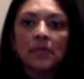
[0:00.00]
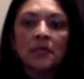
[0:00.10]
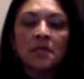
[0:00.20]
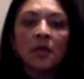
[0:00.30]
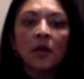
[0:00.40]

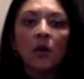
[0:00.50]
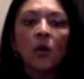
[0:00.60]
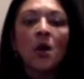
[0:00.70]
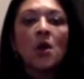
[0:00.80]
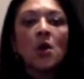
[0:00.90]
So
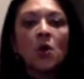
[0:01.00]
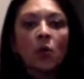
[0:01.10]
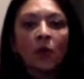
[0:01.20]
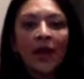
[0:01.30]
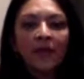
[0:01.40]

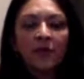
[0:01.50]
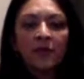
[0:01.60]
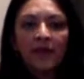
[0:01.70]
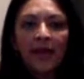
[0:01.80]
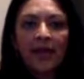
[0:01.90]
rather
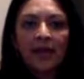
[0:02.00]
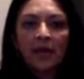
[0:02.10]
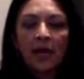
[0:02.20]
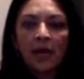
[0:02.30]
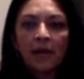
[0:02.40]

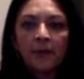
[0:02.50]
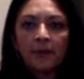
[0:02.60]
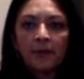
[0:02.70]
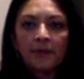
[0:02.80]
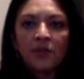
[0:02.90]

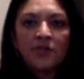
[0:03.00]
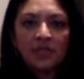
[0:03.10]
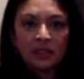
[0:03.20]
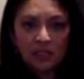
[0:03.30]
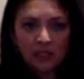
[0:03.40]
than
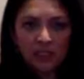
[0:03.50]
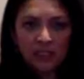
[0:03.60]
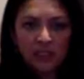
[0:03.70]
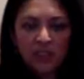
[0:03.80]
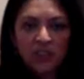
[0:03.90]
using search
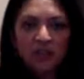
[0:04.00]
engines,